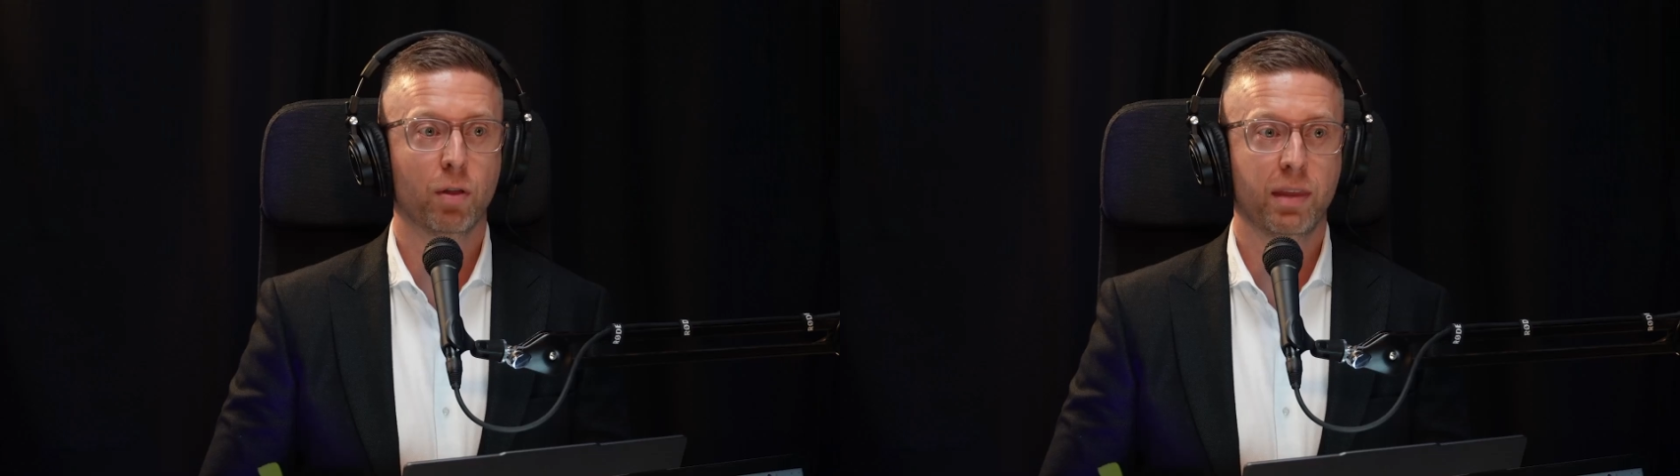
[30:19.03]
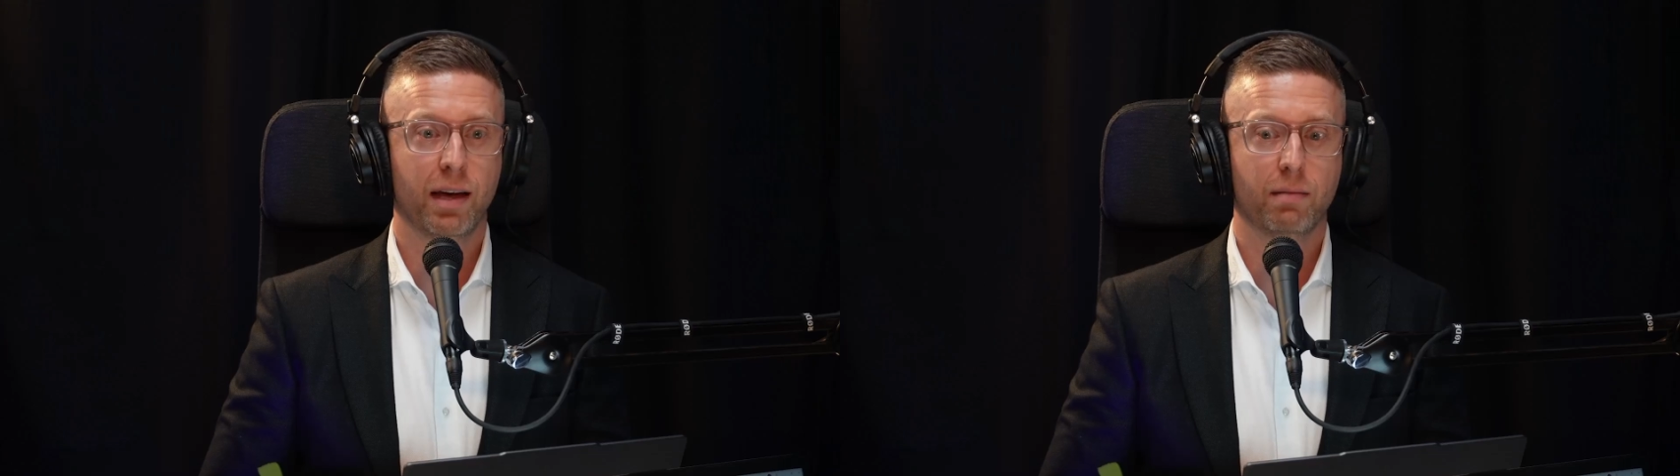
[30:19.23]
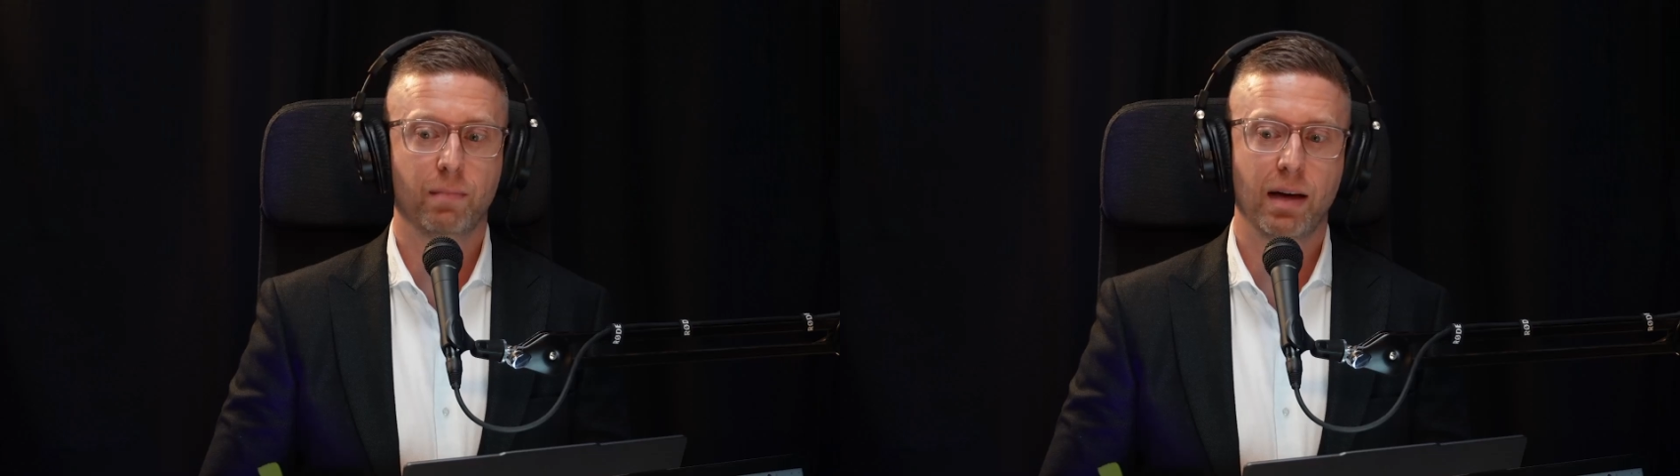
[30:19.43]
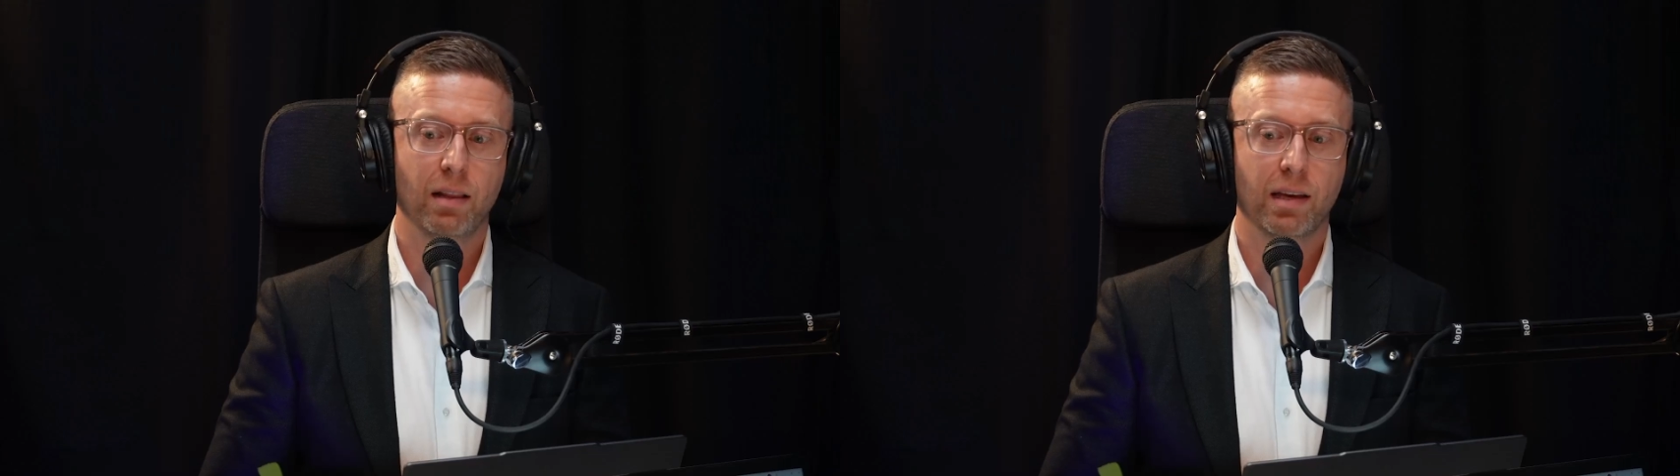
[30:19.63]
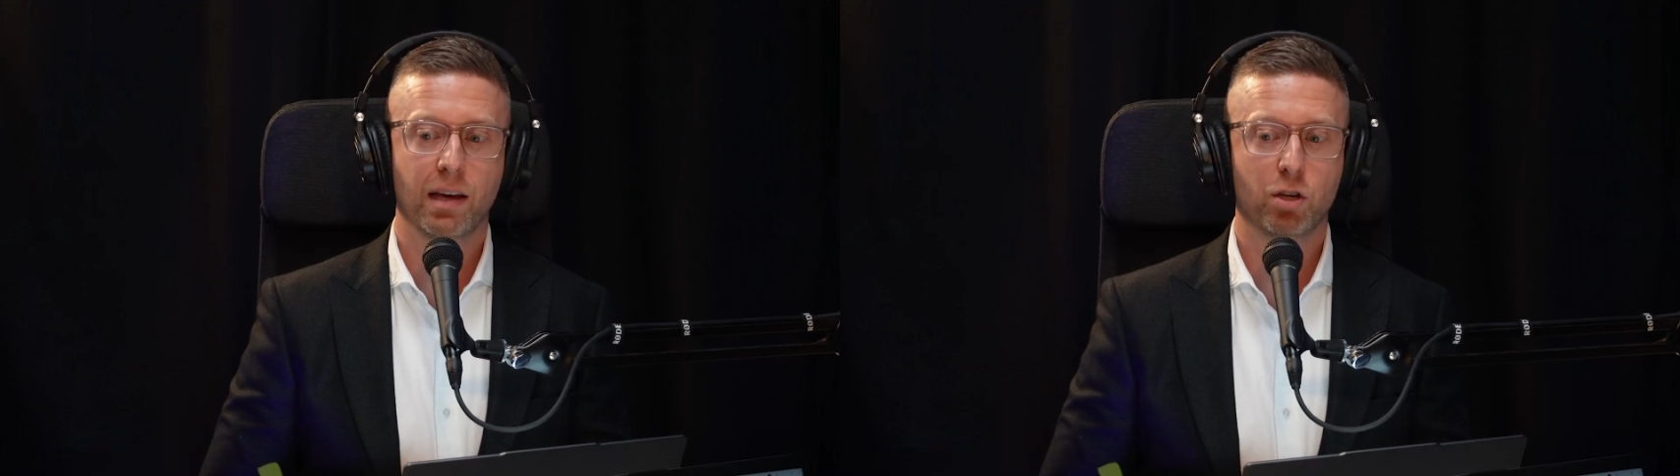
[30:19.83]
that
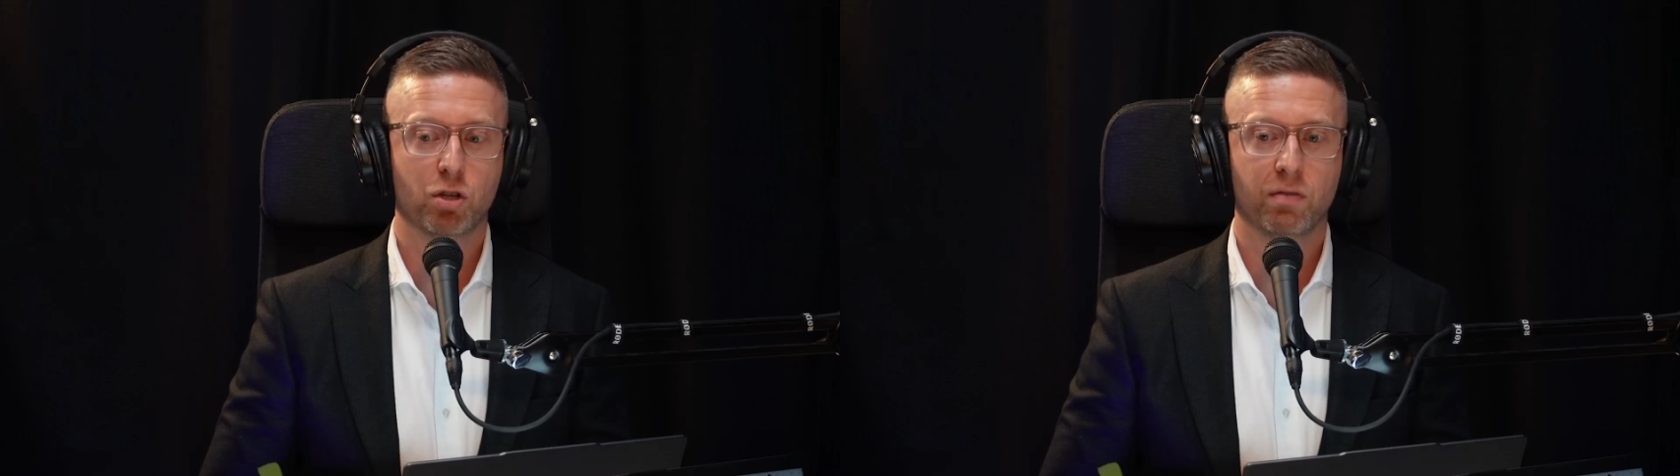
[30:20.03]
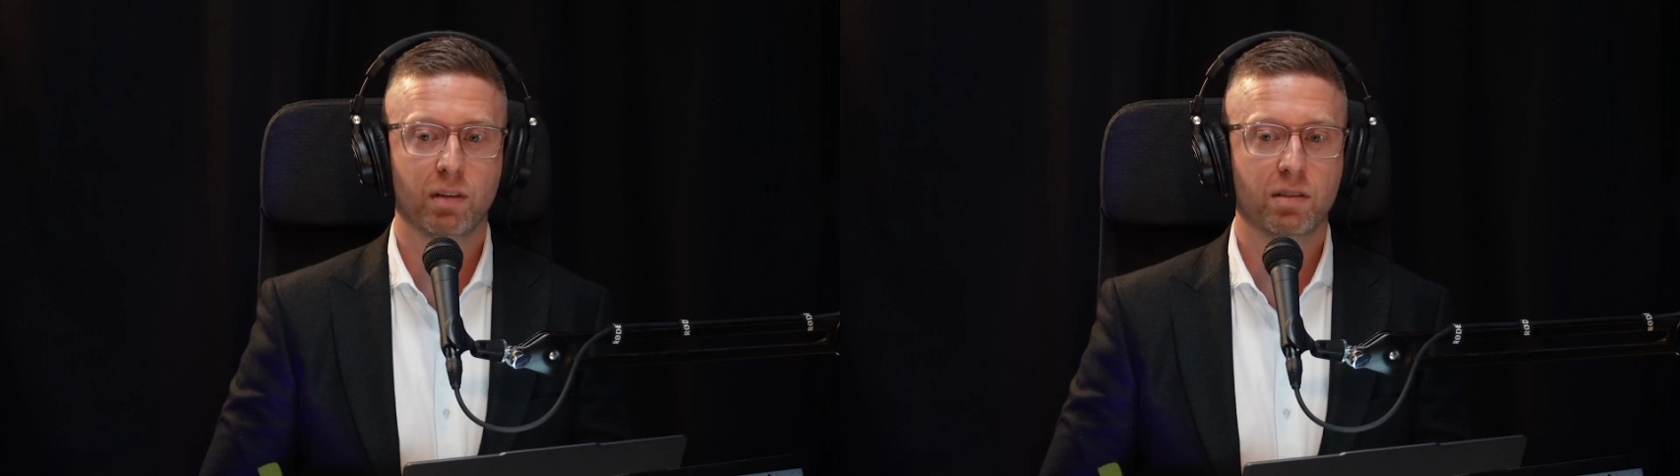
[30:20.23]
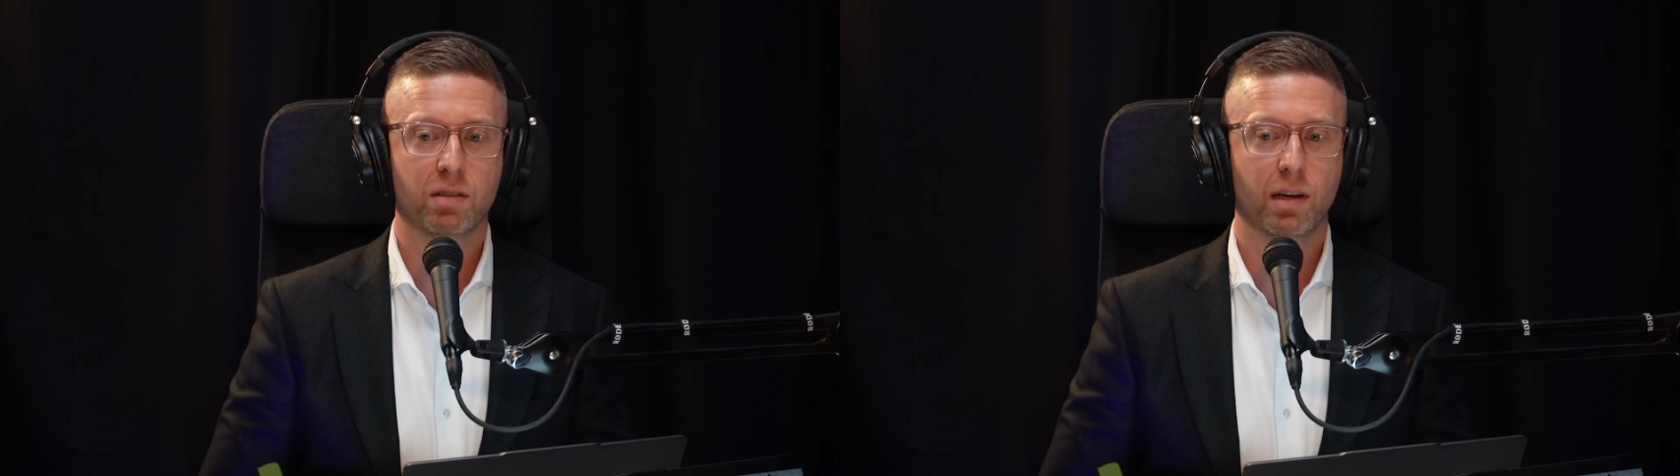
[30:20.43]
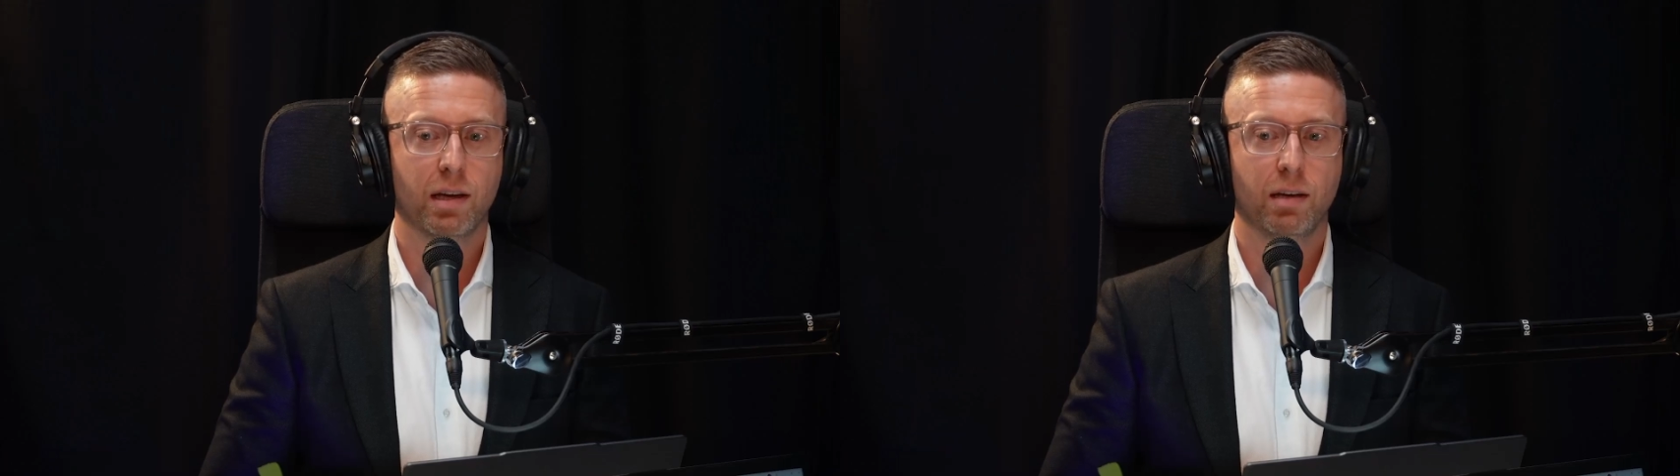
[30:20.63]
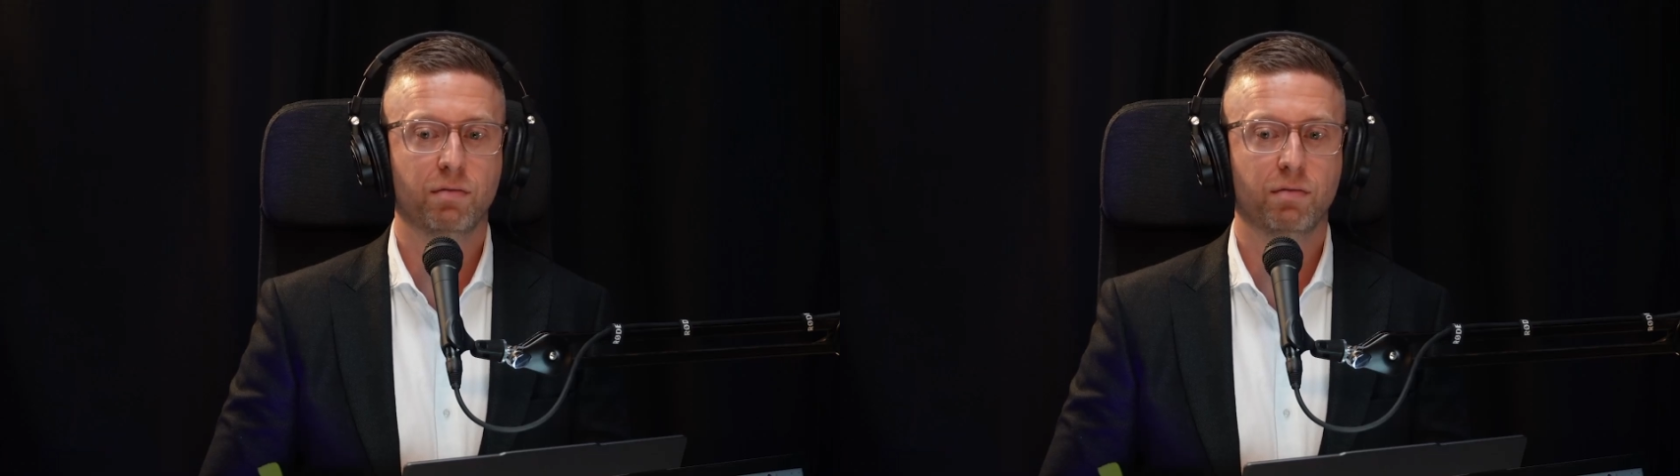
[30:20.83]
allocation of, let's say,